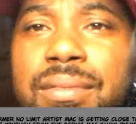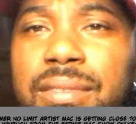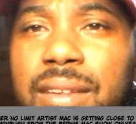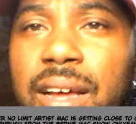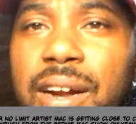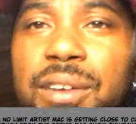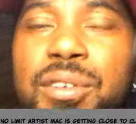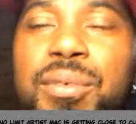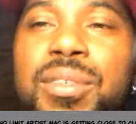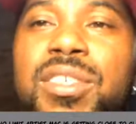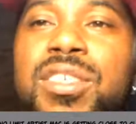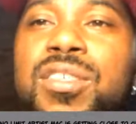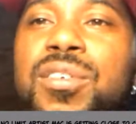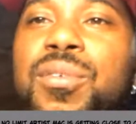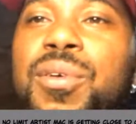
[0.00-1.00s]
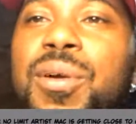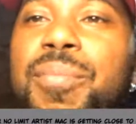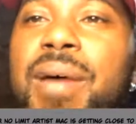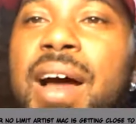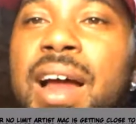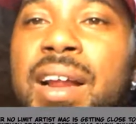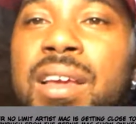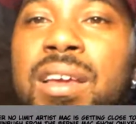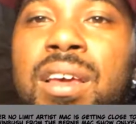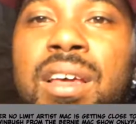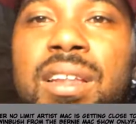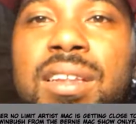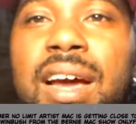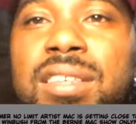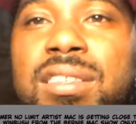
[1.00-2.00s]
Let her do what she do with her body.
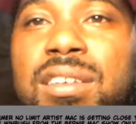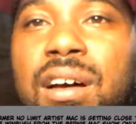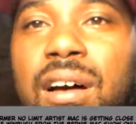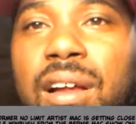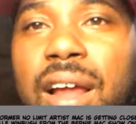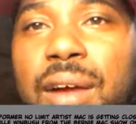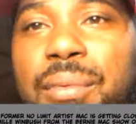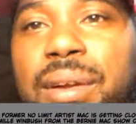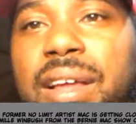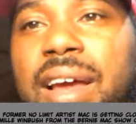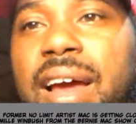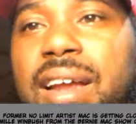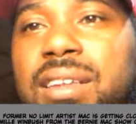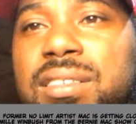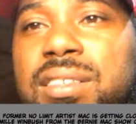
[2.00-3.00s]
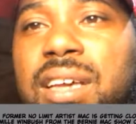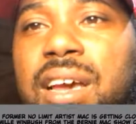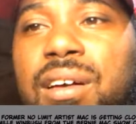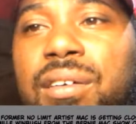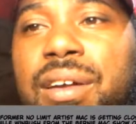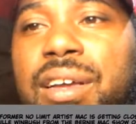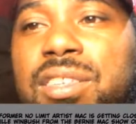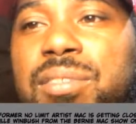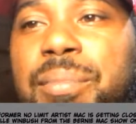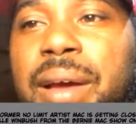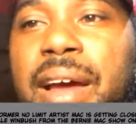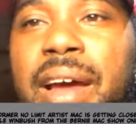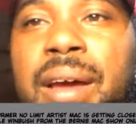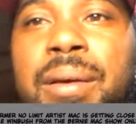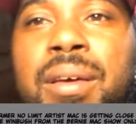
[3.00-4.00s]
That's all I really had to say on this,
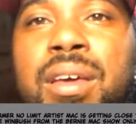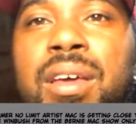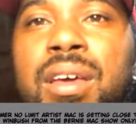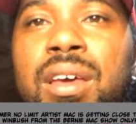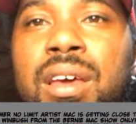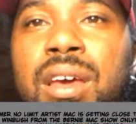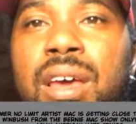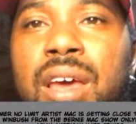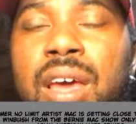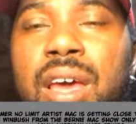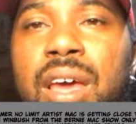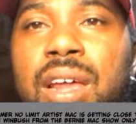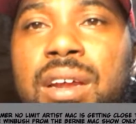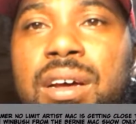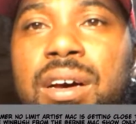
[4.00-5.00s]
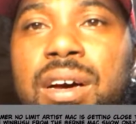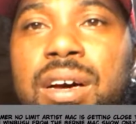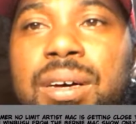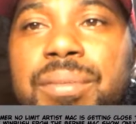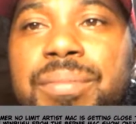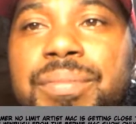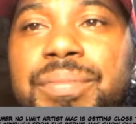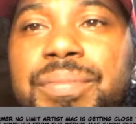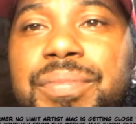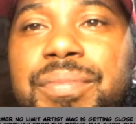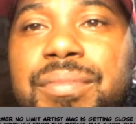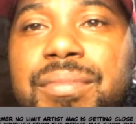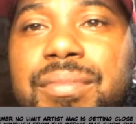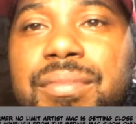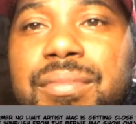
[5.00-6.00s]
man. And
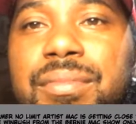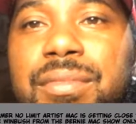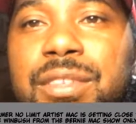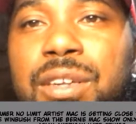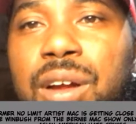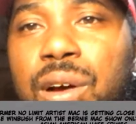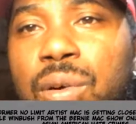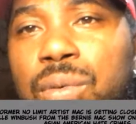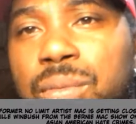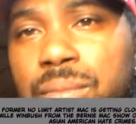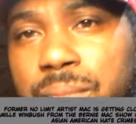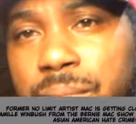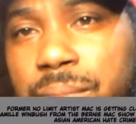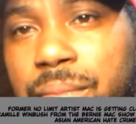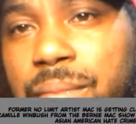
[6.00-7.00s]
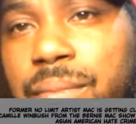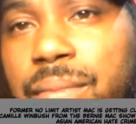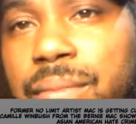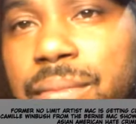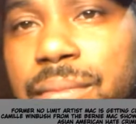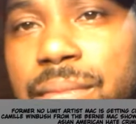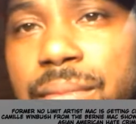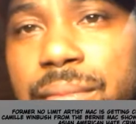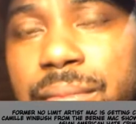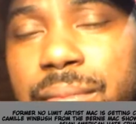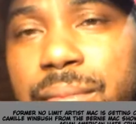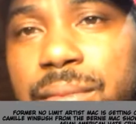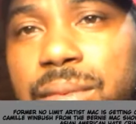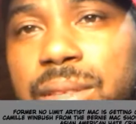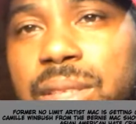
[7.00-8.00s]
you know,
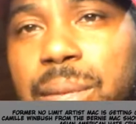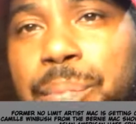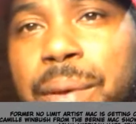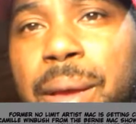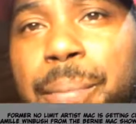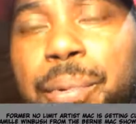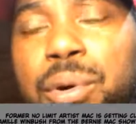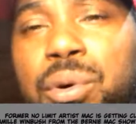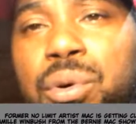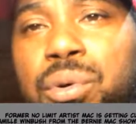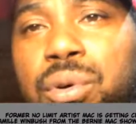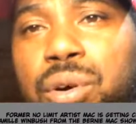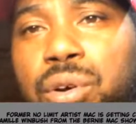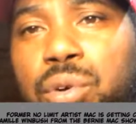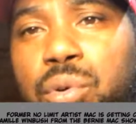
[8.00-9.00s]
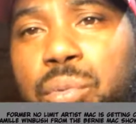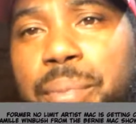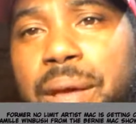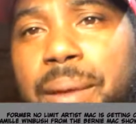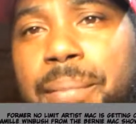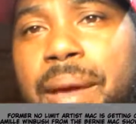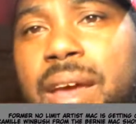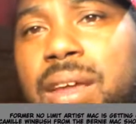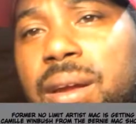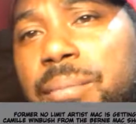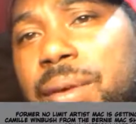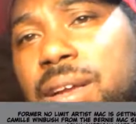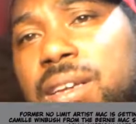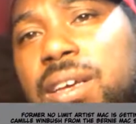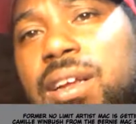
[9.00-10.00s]
the people who've been making a
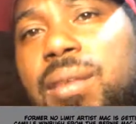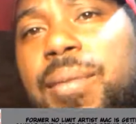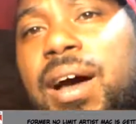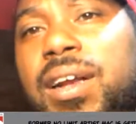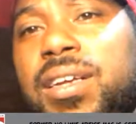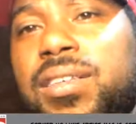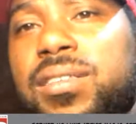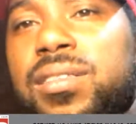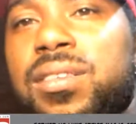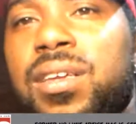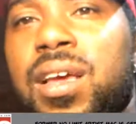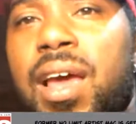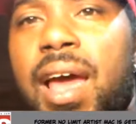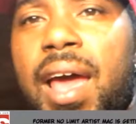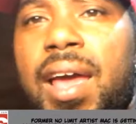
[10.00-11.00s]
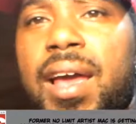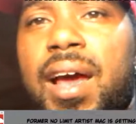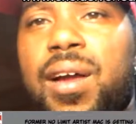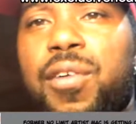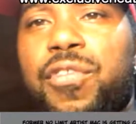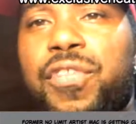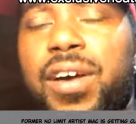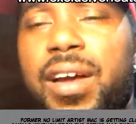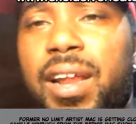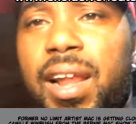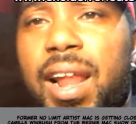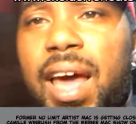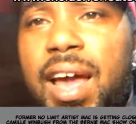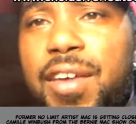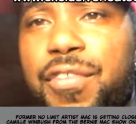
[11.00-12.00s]
big deal about this ain't got no fucking
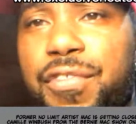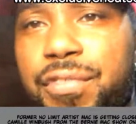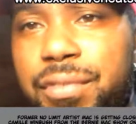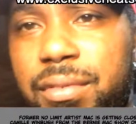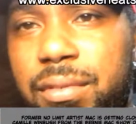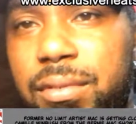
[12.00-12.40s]
life.